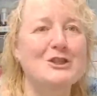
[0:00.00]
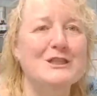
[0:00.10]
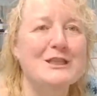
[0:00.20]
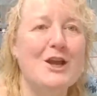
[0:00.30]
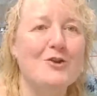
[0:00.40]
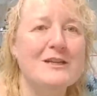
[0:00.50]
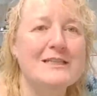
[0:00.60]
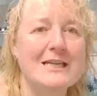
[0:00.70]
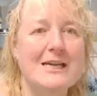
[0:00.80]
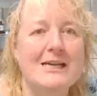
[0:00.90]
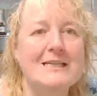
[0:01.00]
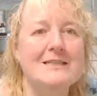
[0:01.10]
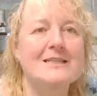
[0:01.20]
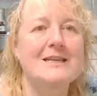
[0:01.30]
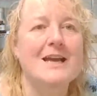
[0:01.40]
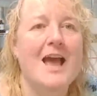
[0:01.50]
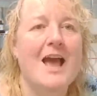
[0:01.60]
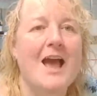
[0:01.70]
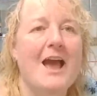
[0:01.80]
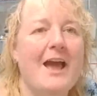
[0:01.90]
and she's learning tons.
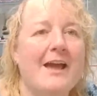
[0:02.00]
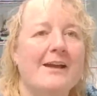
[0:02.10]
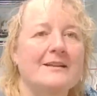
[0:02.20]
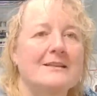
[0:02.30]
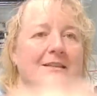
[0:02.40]
And